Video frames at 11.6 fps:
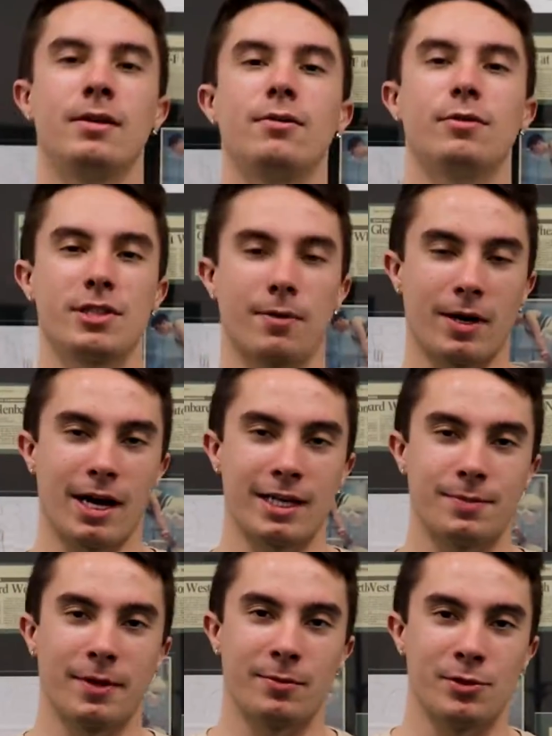What's up
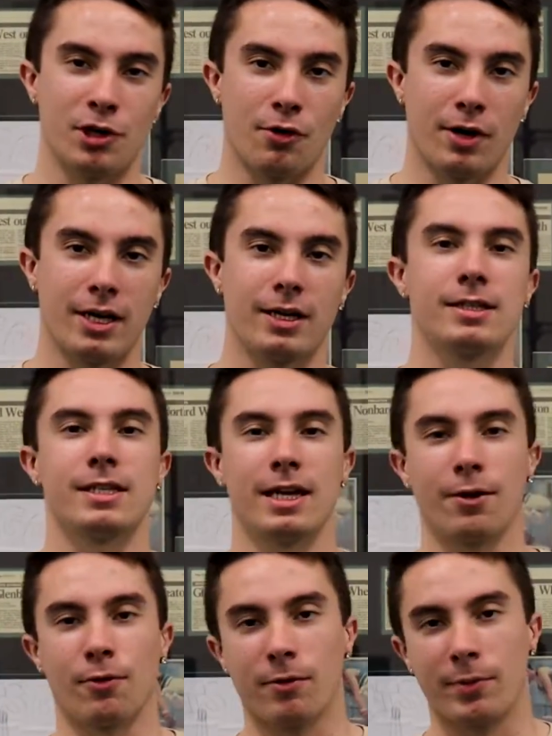guys, my name's Joey.
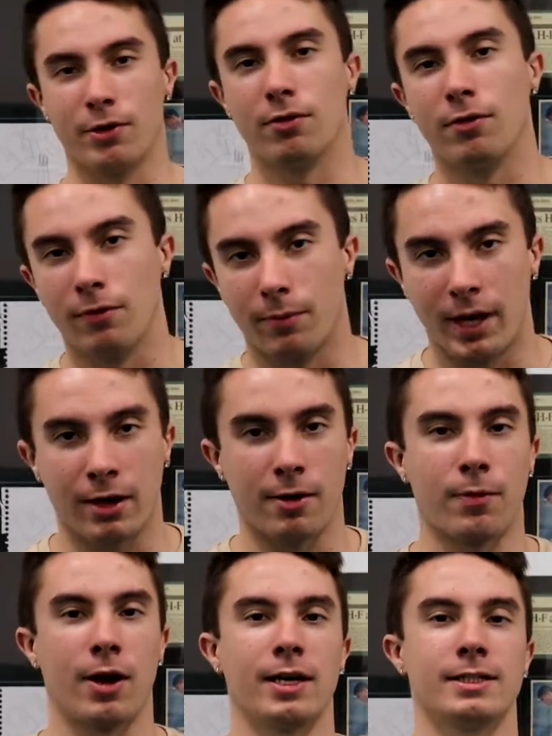Today we're going to be going over the back
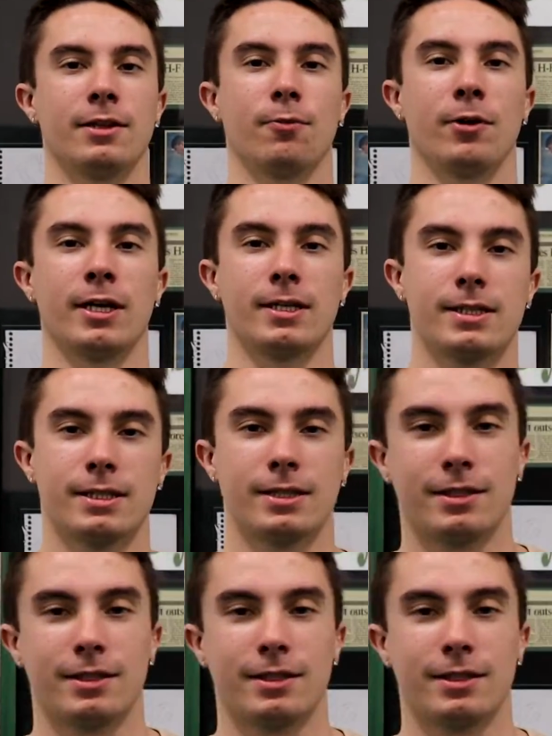uprise on the rings.